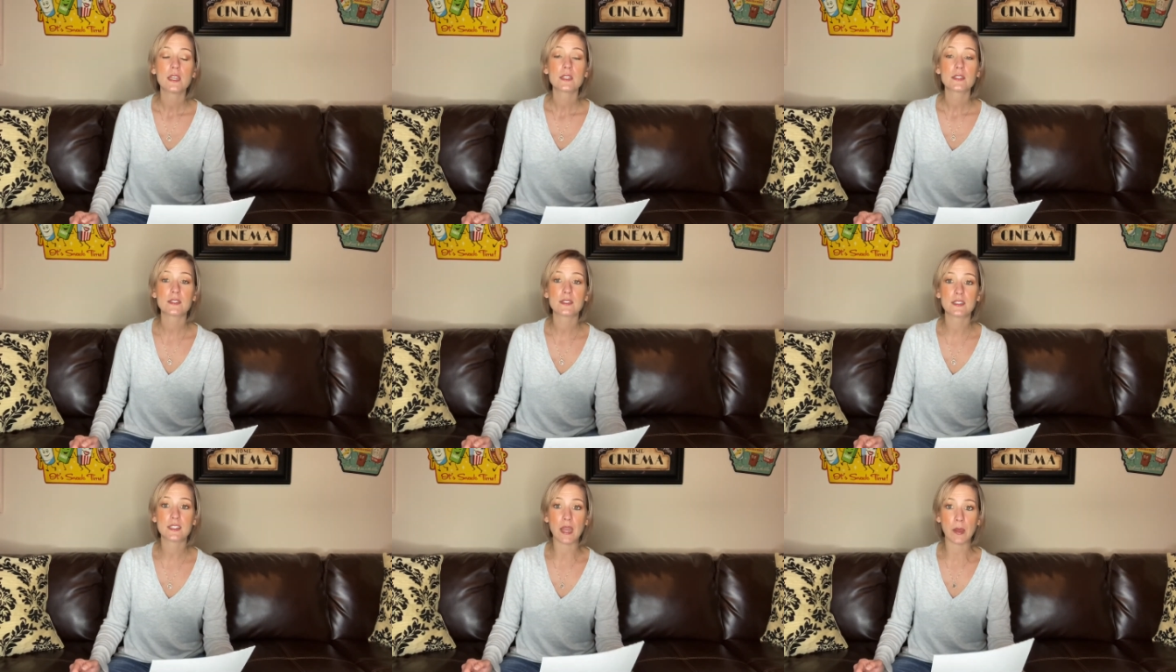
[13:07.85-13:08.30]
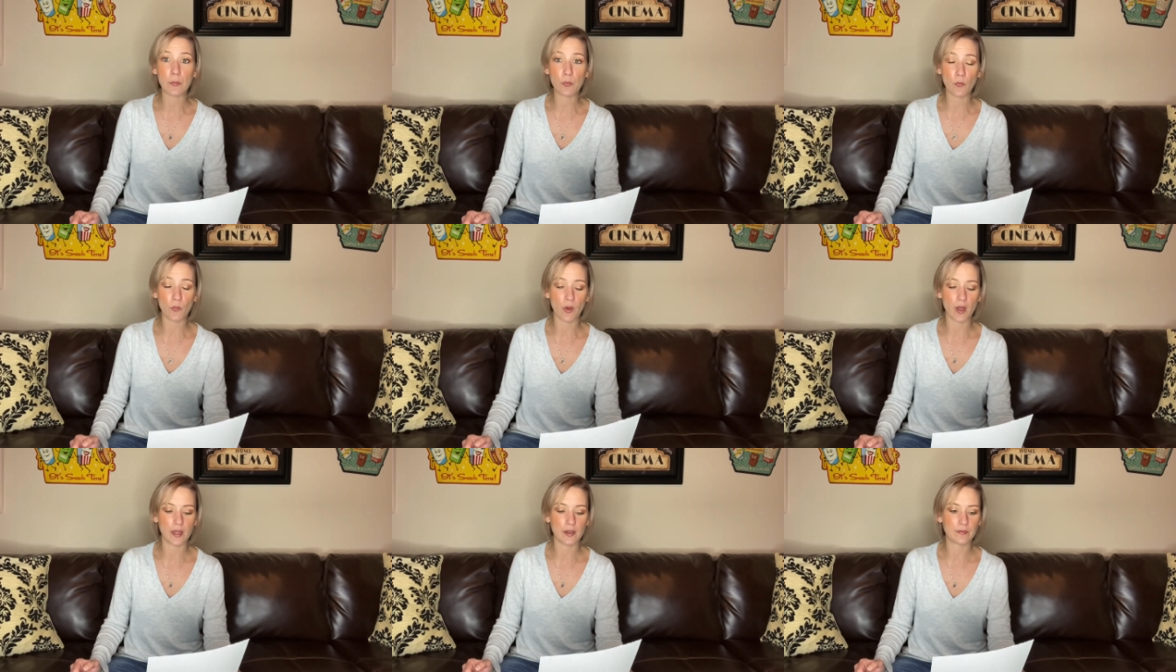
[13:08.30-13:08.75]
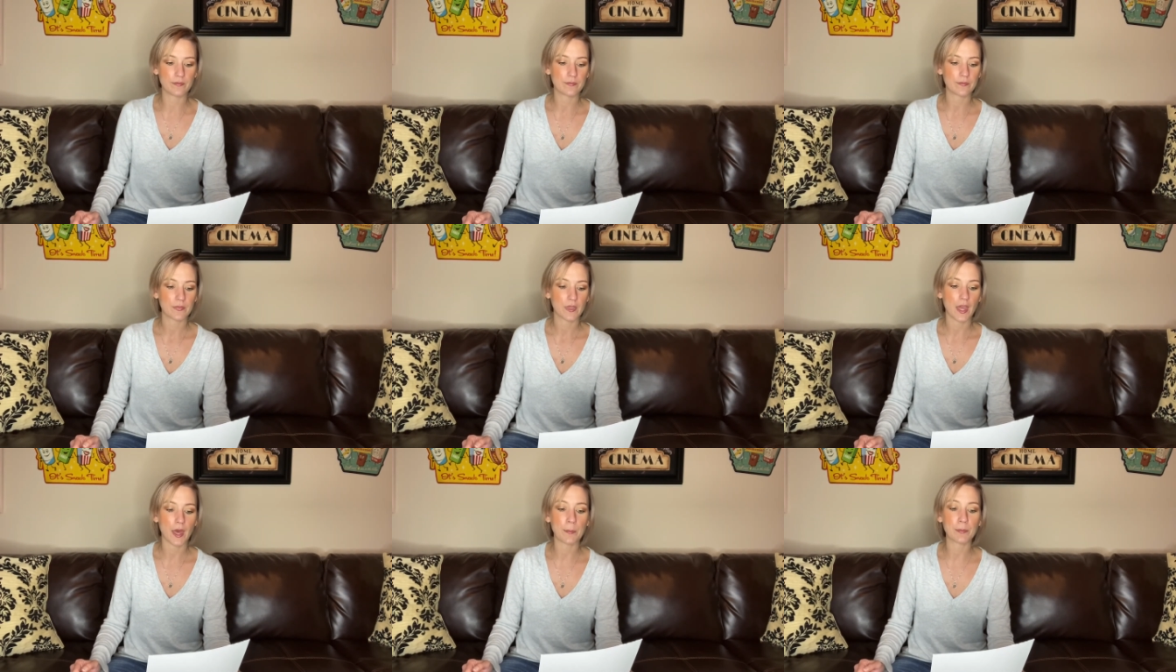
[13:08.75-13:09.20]
Step one
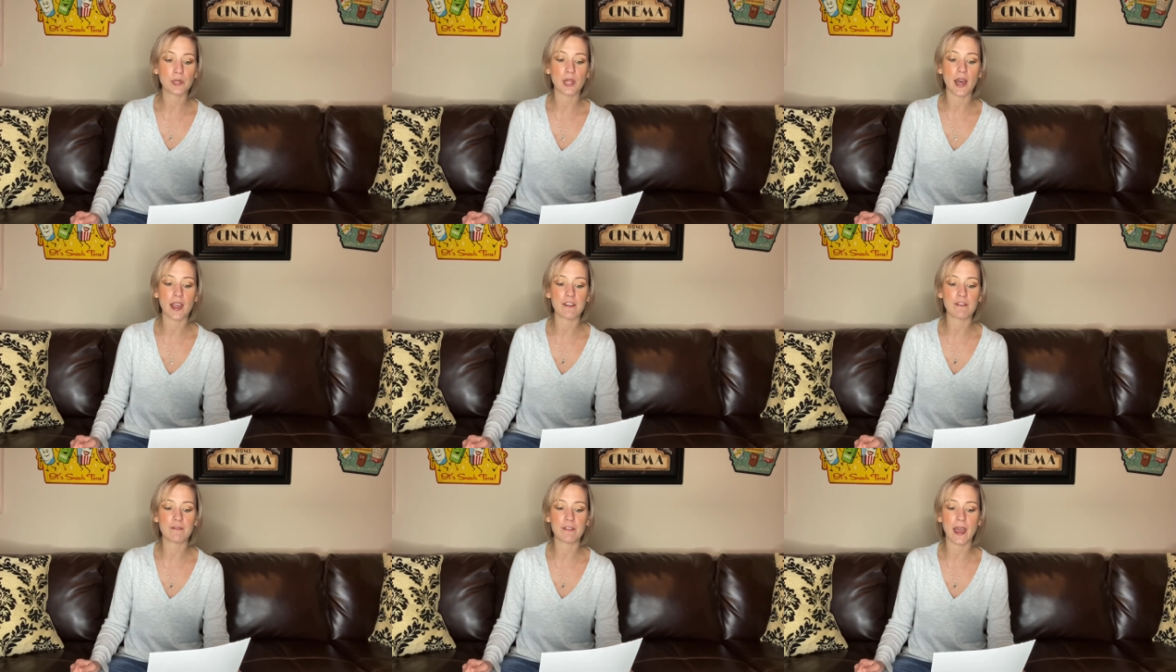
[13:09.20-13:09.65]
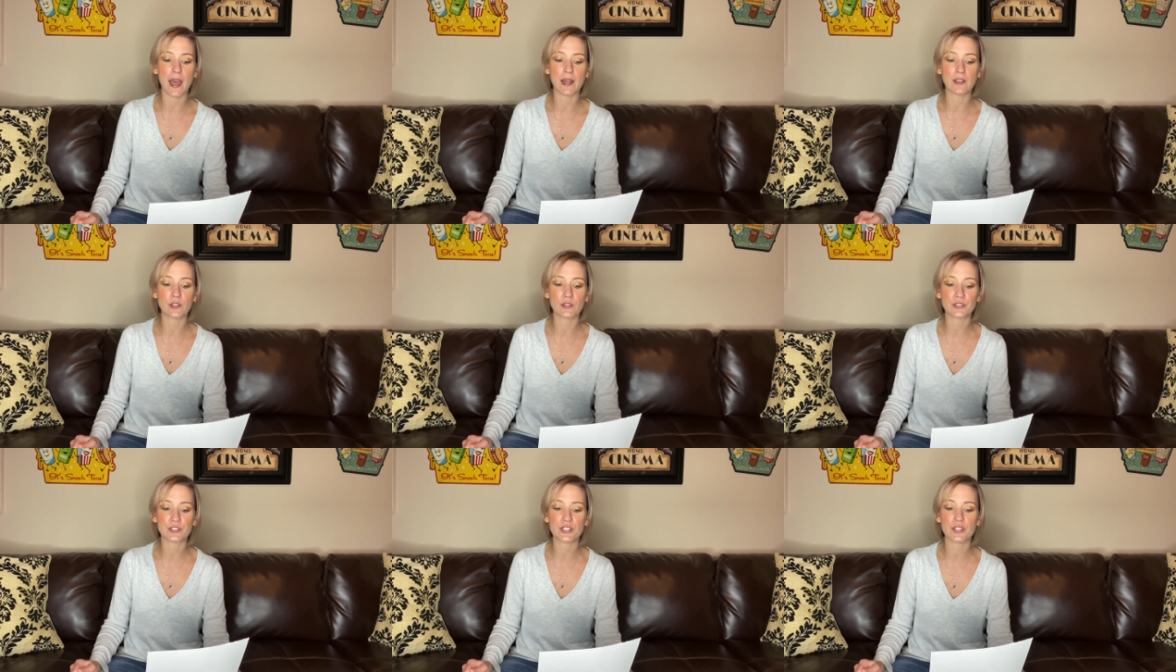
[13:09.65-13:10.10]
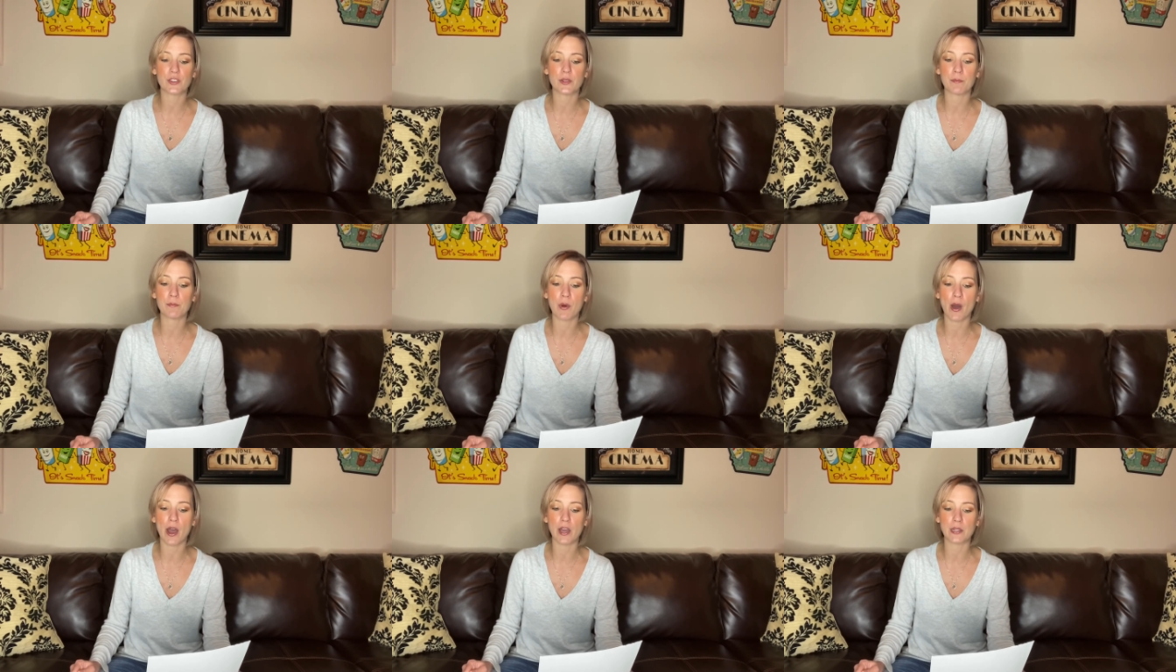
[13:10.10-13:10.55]
apply valor to the
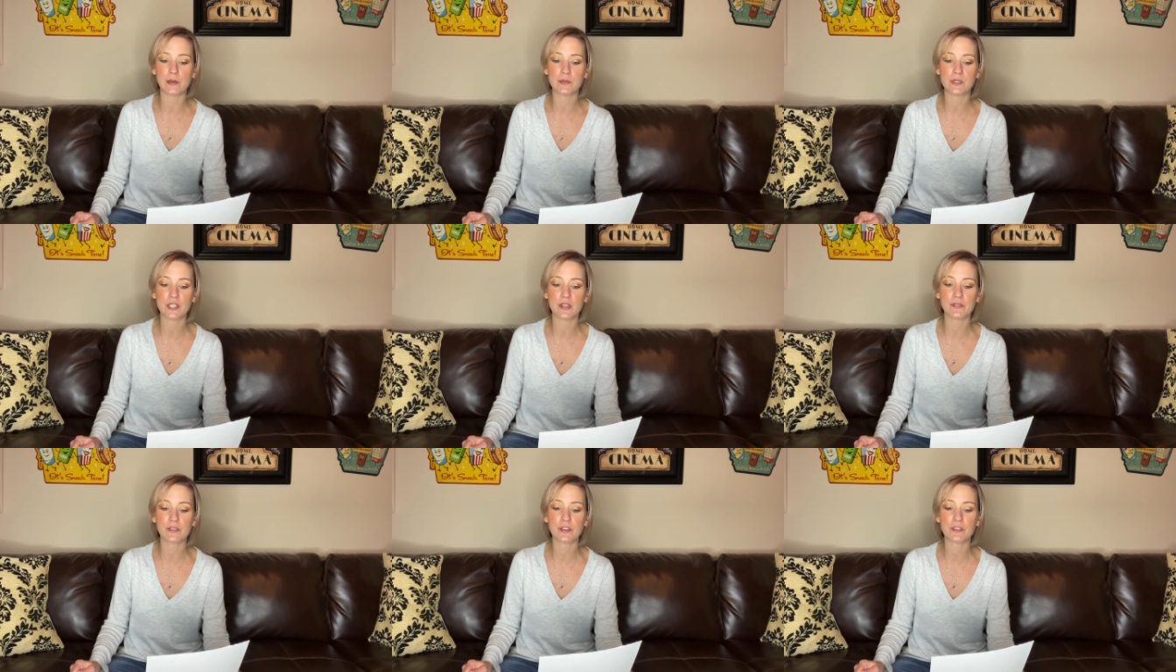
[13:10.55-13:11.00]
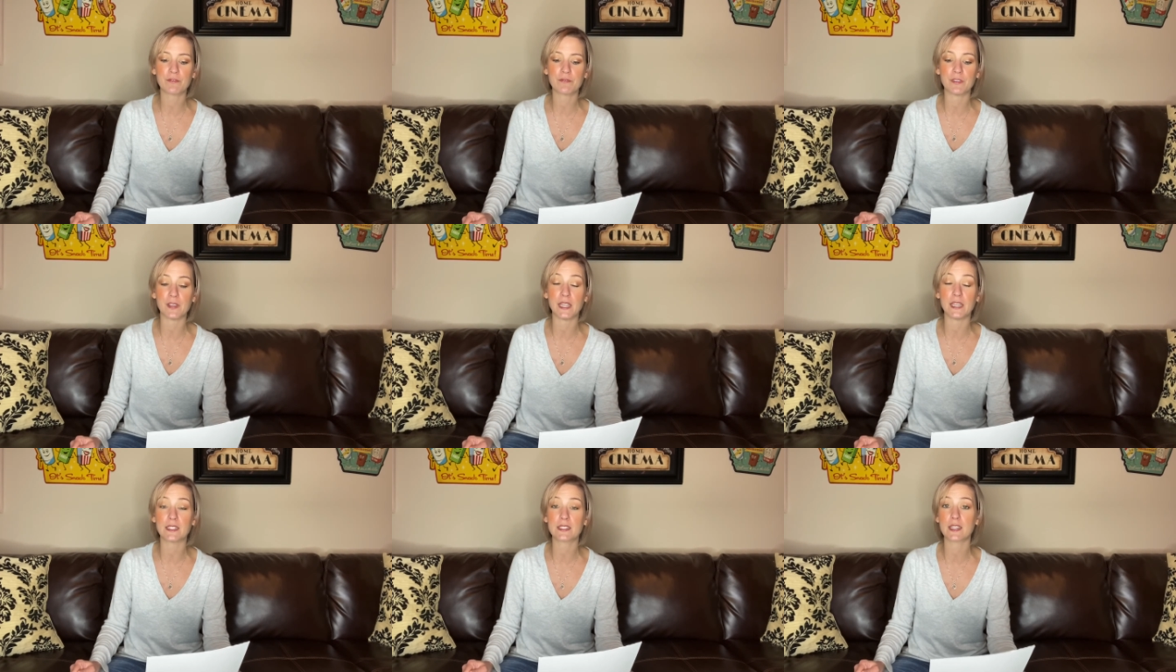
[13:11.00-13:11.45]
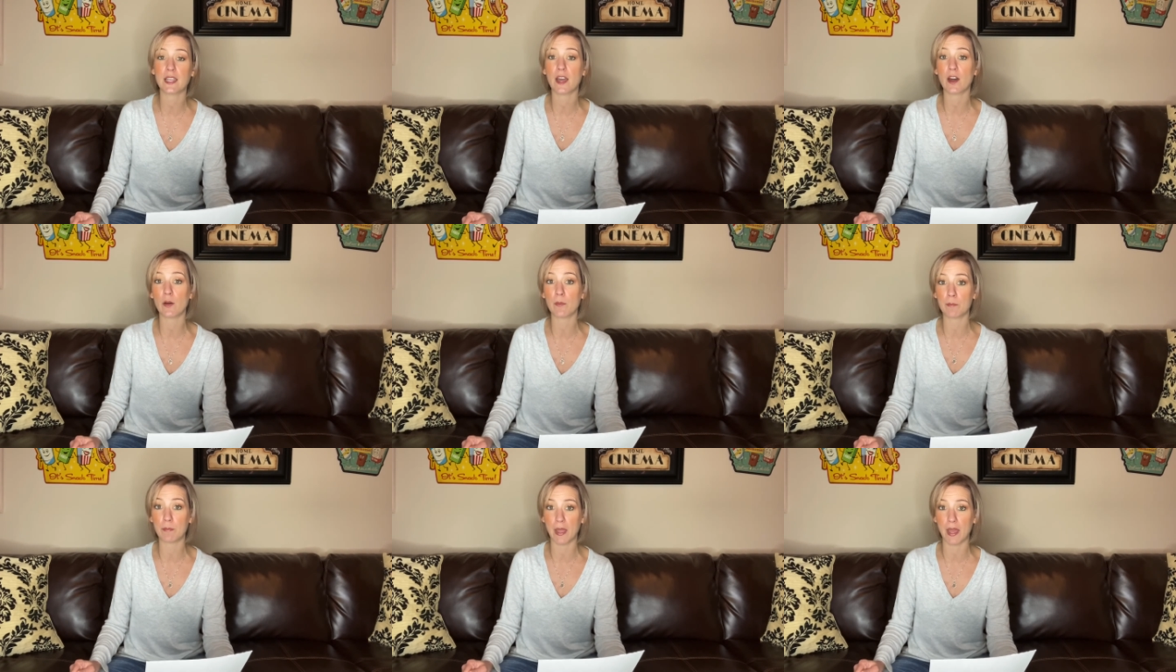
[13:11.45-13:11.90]
bottoms of your feet to
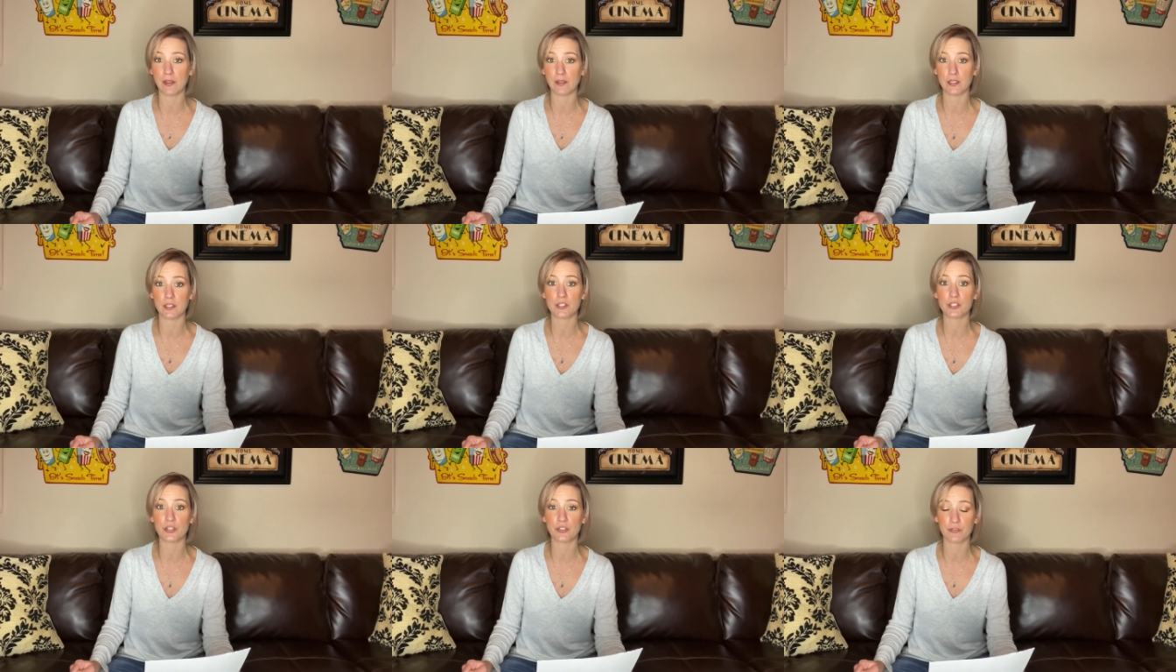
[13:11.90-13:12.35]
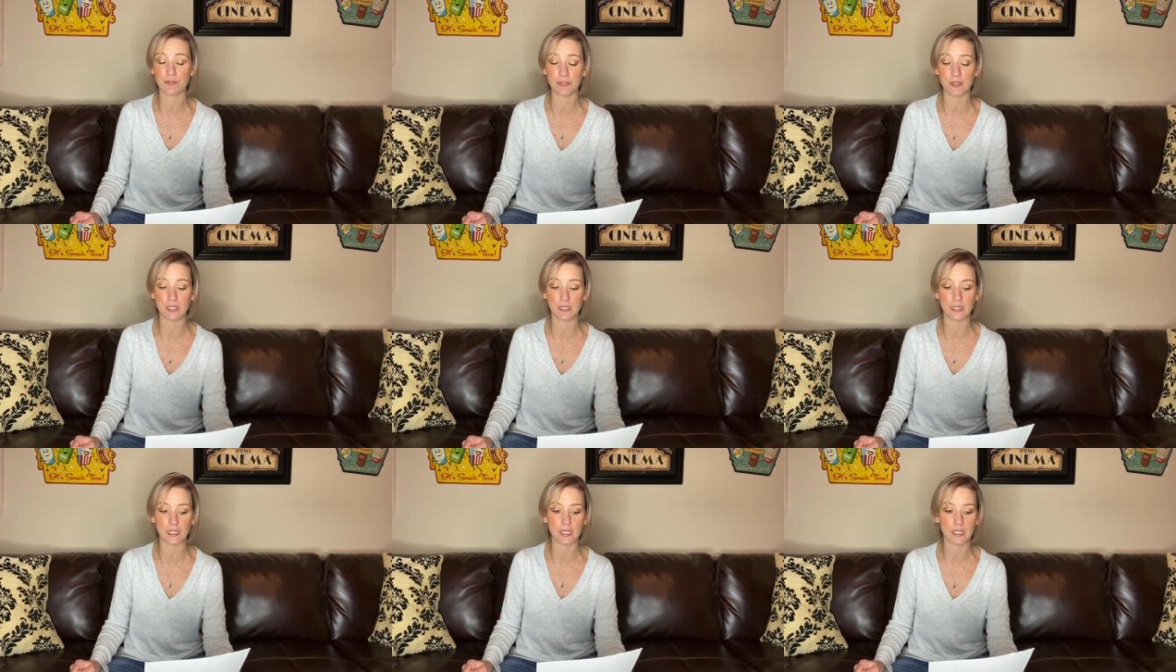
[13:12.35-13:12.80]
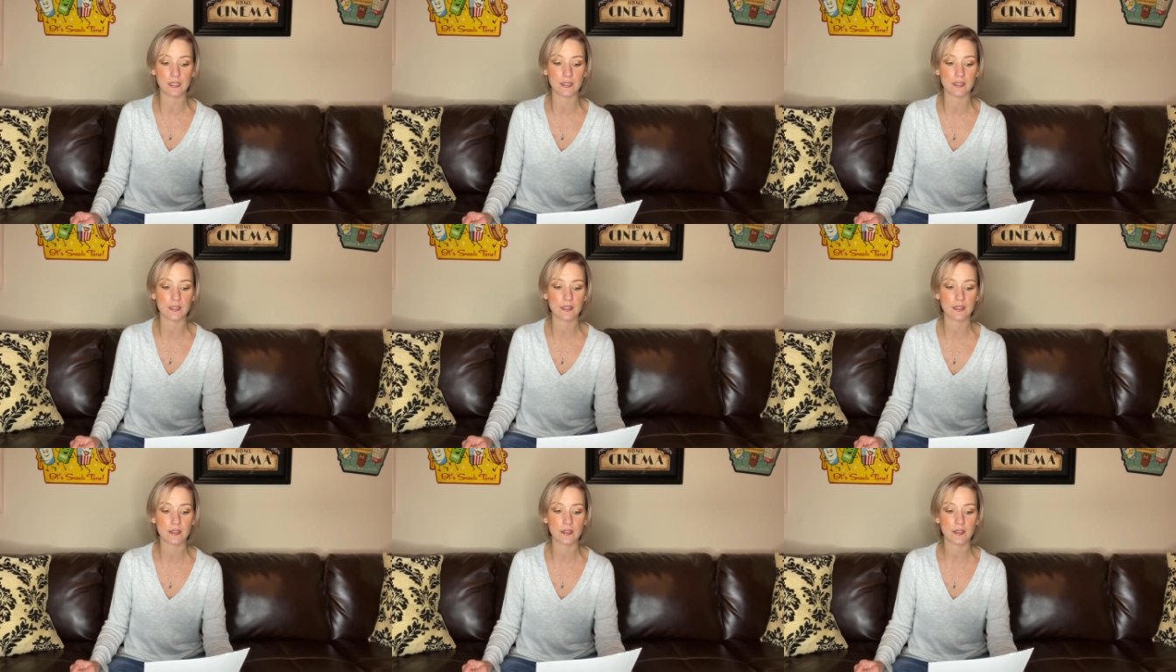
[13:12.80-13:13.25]
help balance your feelings.